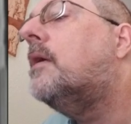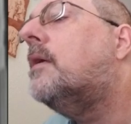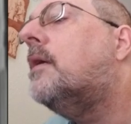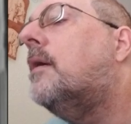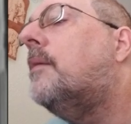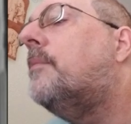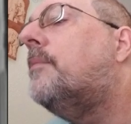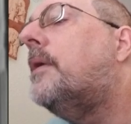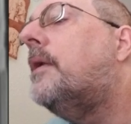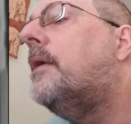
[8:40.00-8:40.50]

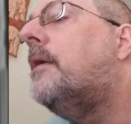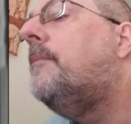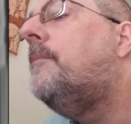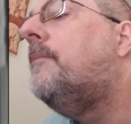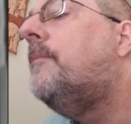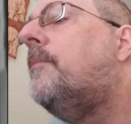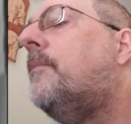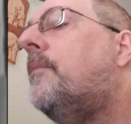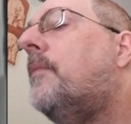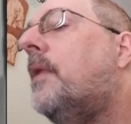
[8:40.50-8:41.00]
company,
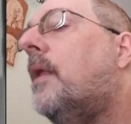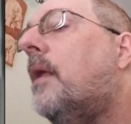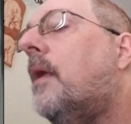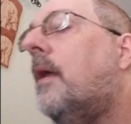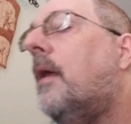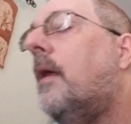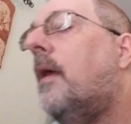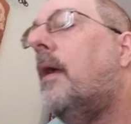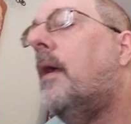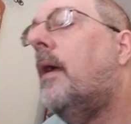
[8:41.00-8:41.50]

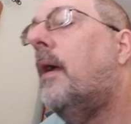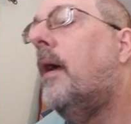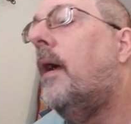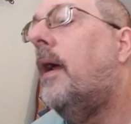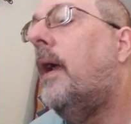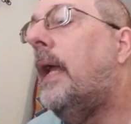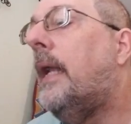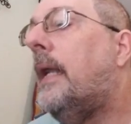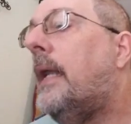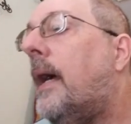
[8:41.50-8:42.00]

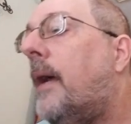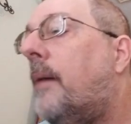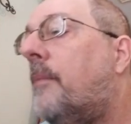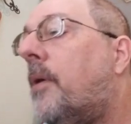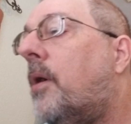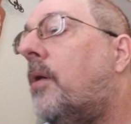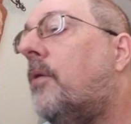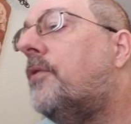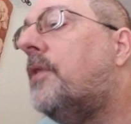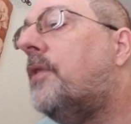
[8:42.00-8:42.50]
and I both